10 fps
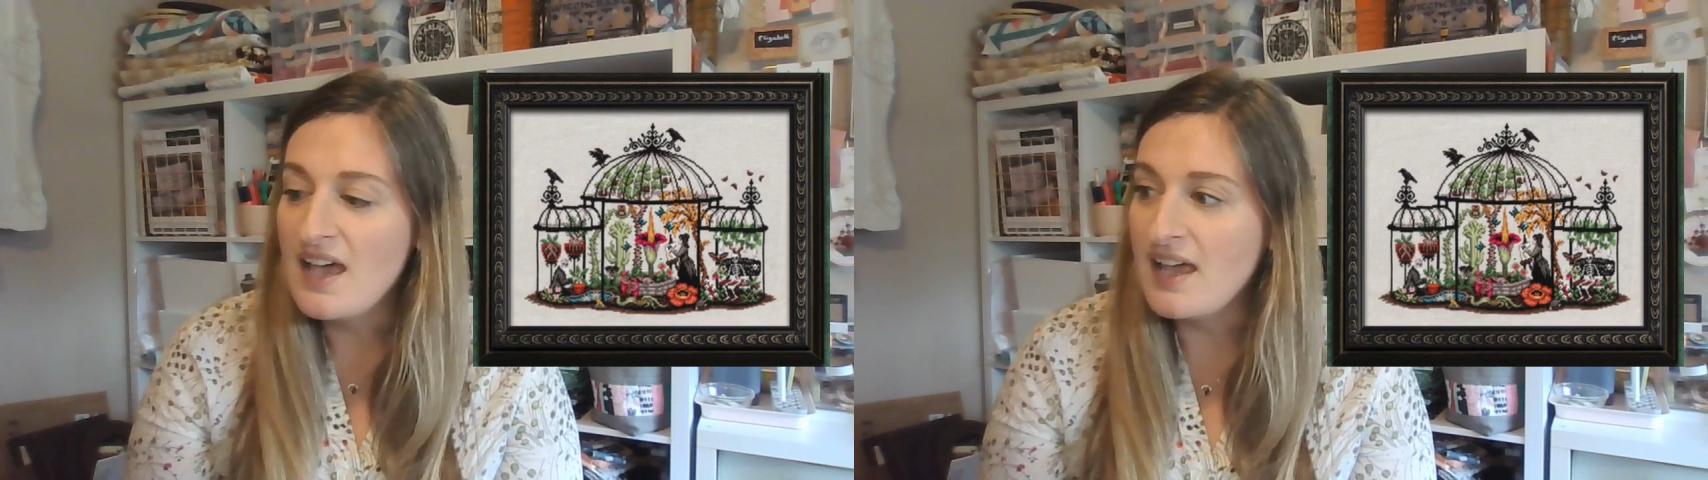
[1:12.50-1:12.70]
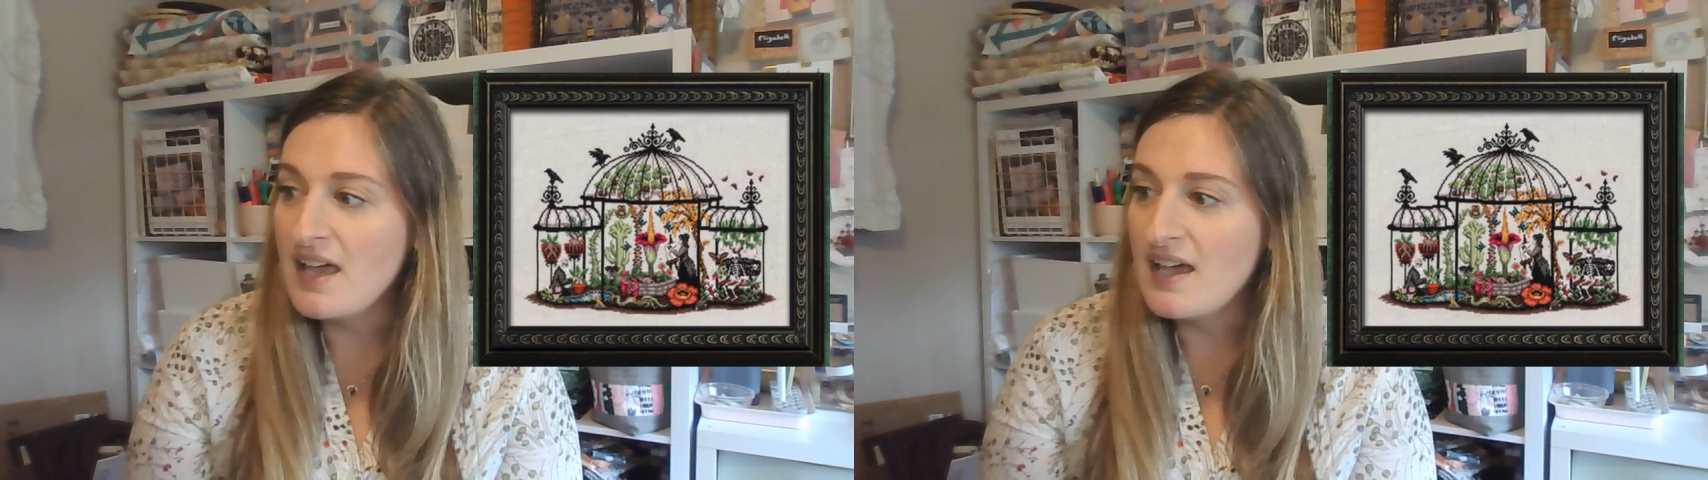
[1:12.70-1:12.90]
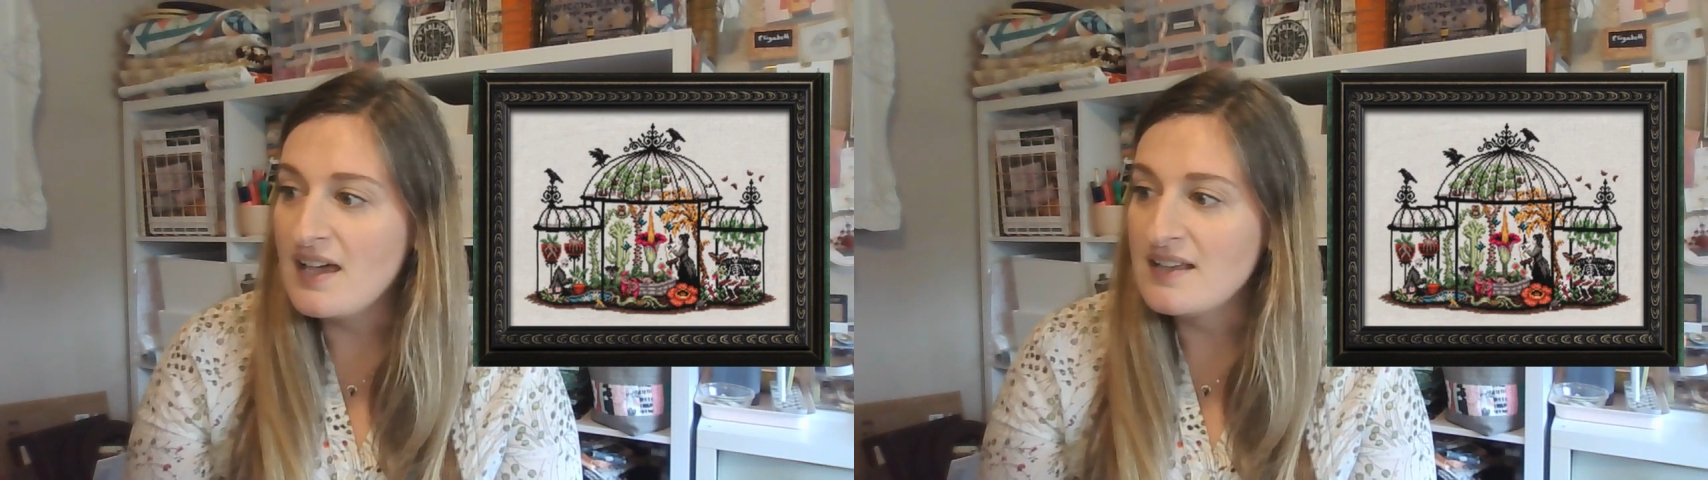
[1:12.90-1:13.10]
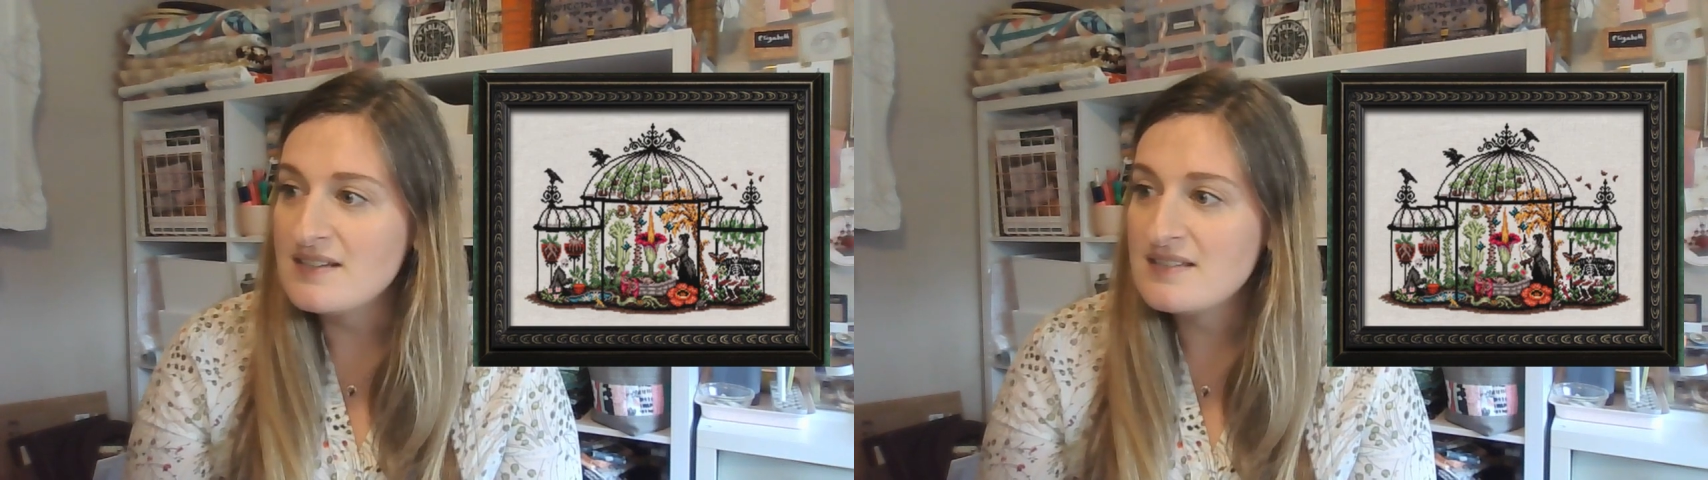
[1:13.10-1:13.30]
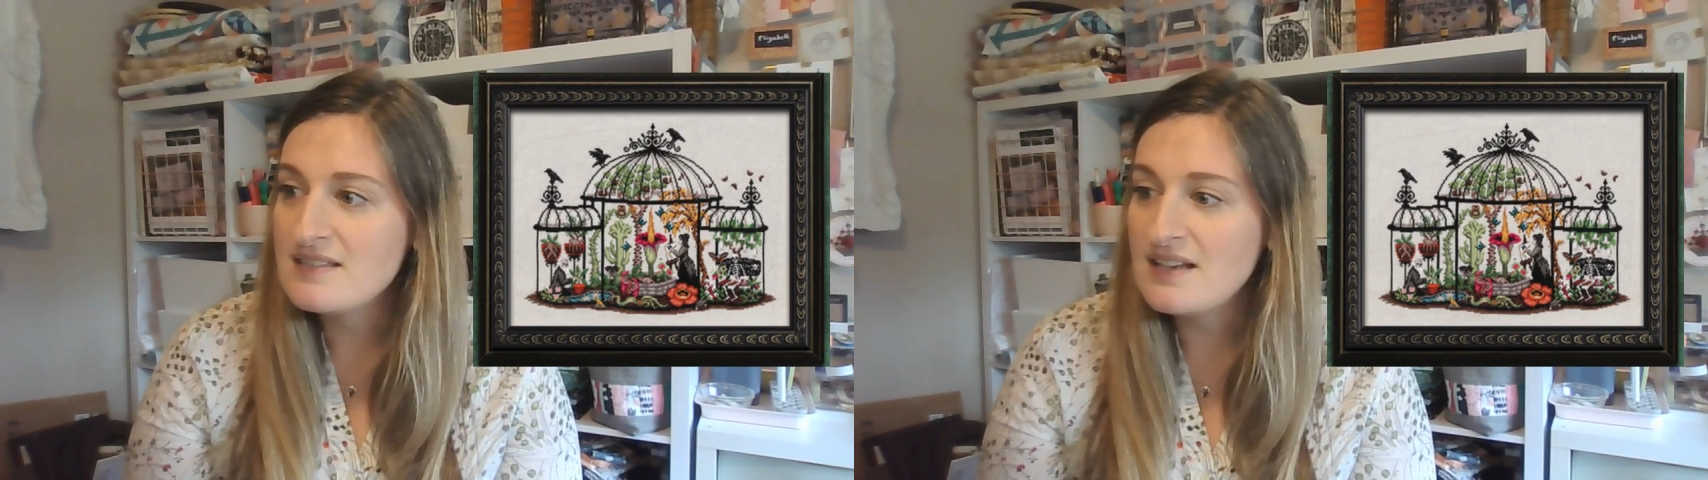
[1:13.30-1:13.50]

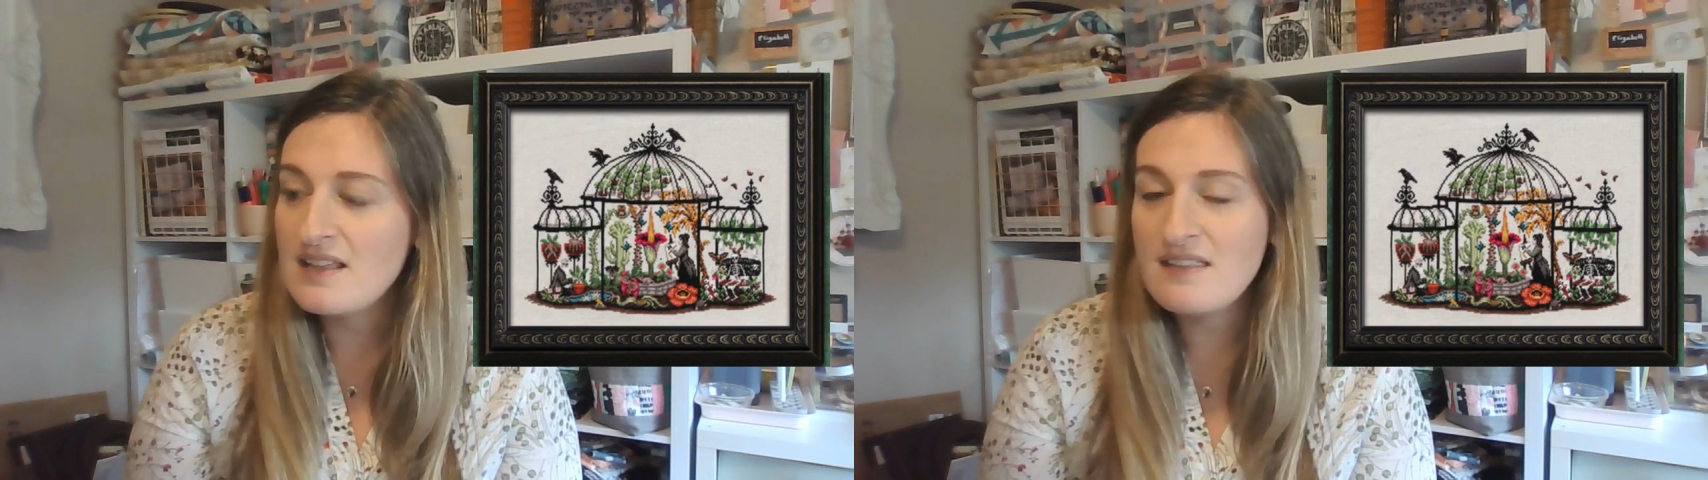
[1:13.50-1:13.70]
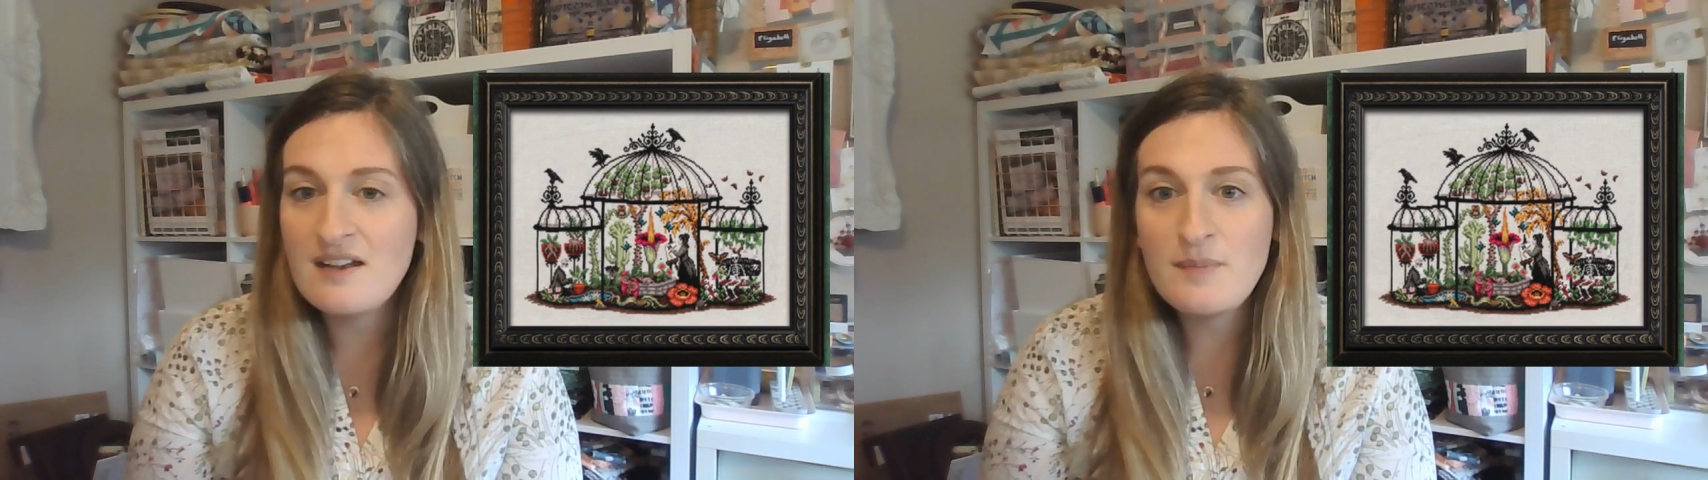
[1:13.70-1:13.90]
And then I thought